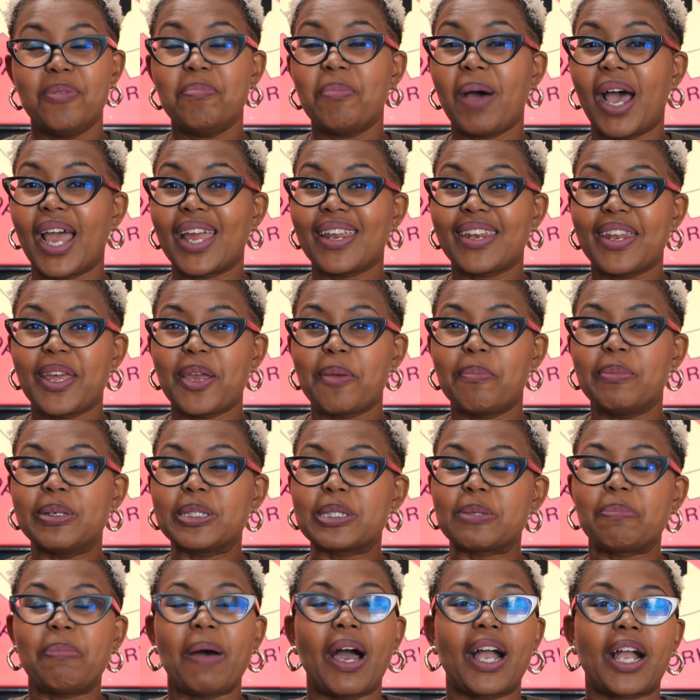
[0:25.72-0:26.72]
My name
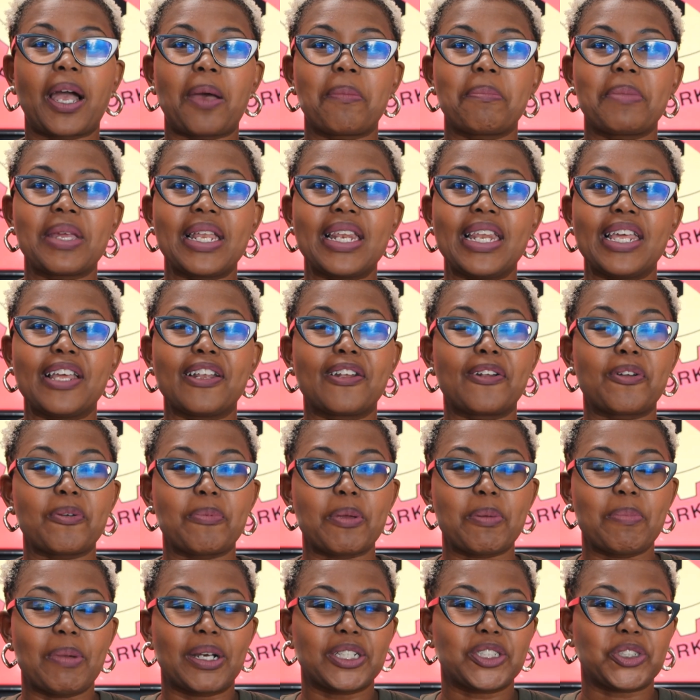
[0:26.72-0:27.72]
is Phakamile
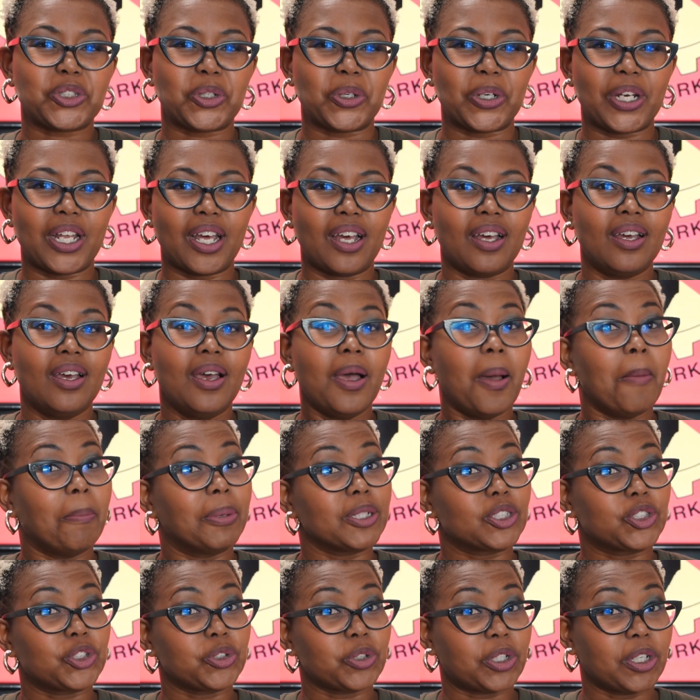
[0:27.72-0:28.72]
Hlubi-Majola,
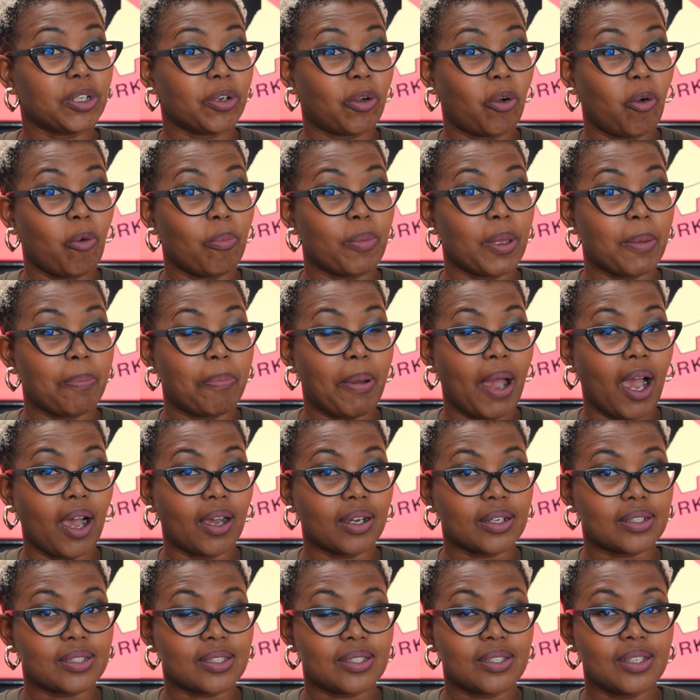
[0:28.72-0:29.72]
but you can call me
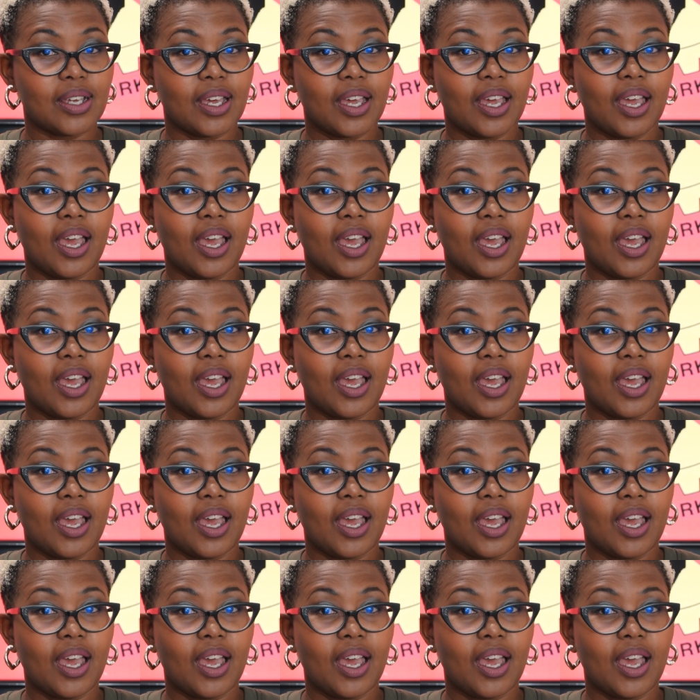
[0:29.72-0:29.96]
Pax.